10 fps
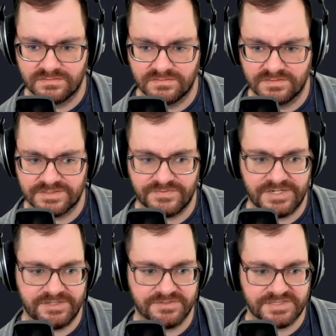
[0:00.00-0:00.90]
It's
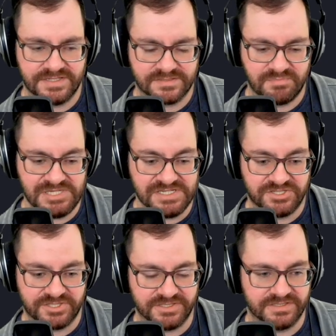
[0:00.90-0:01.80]
funny you say it's P
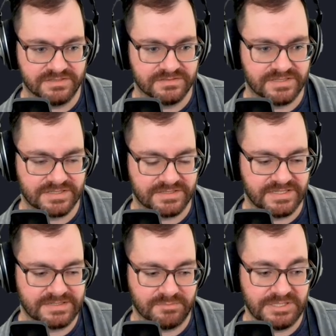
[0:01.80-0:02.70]
chill, like the
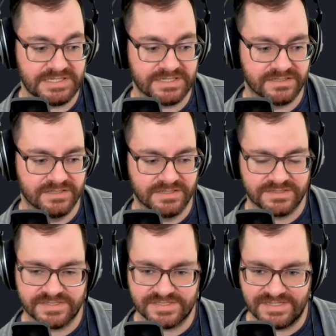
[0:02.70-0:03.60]
letter P,
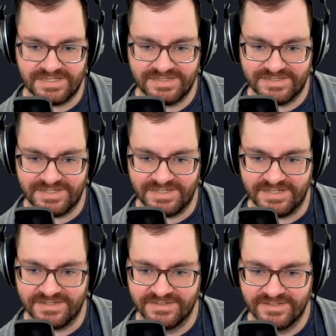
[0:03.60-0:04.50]
because
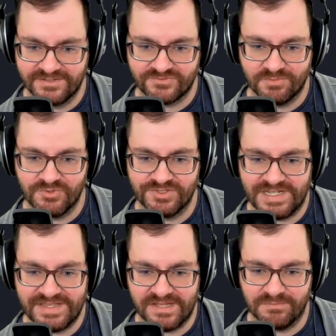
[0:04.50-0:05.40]
RimWorld
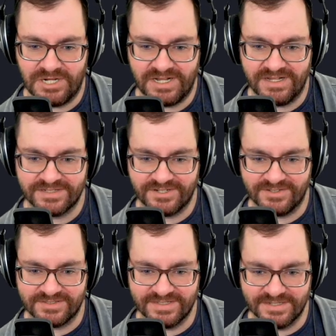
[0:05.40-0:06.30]
had that mod
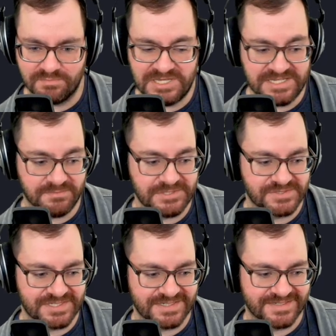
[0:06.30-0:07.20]
called the P
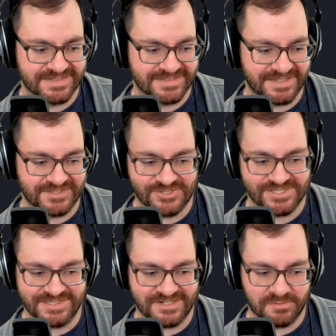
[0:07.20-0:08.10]
music, like just the
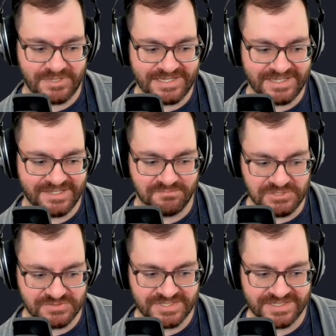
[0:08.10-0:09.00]
letter P
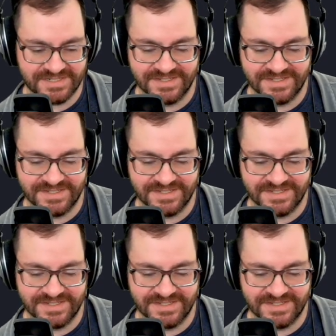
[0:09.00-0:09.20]
music.